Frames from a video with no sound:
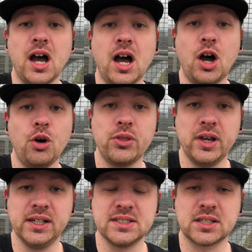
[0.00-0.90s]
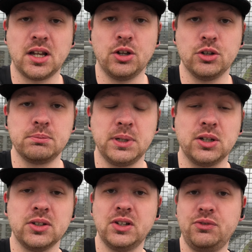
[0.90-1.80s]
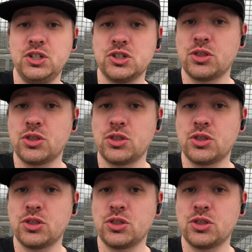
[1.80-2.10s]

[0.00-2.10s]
how they sound because they feature